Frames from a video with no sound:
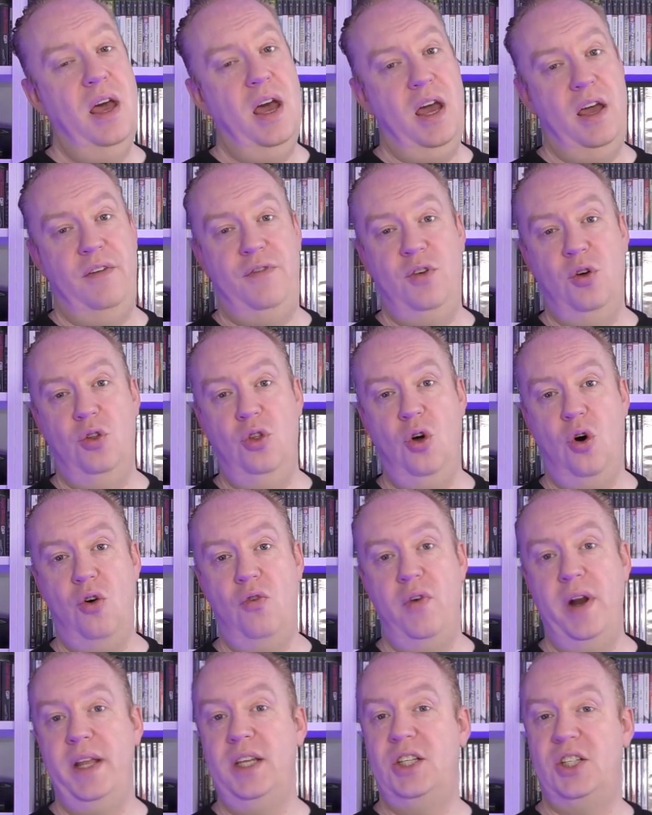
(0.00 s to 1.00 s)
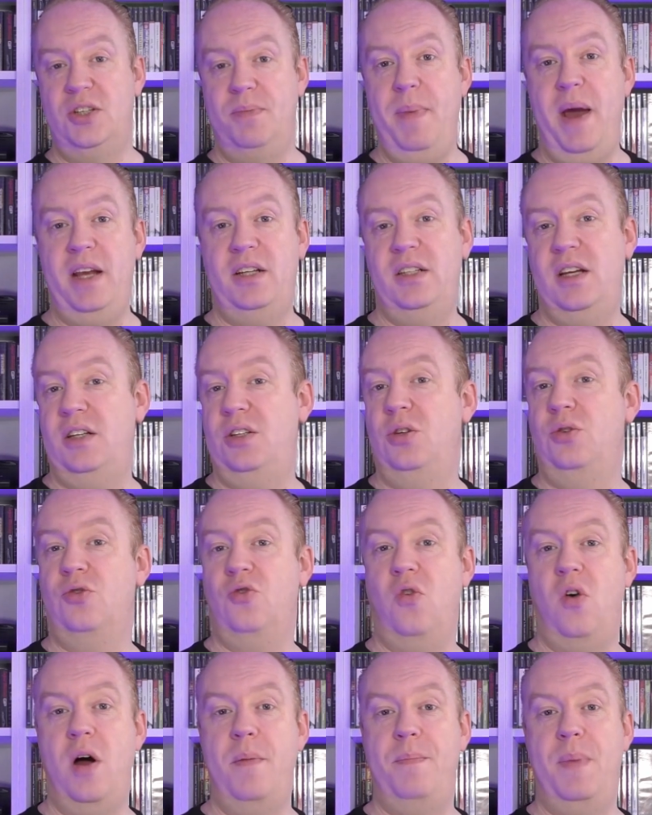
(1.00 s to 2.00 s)
Uh, if you're not already, smash that
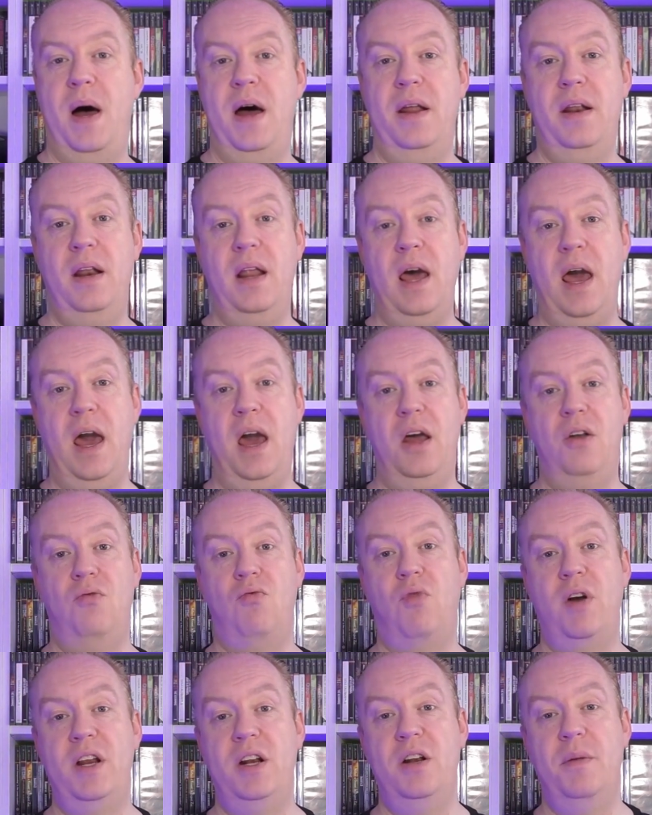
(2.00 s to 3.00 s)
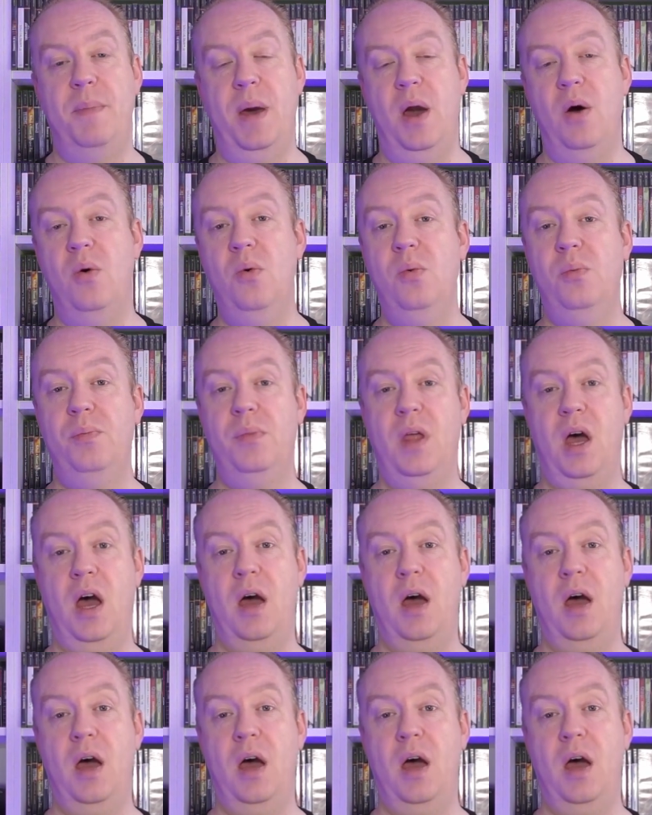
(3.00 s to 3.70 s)
subscribe button and ring the bell.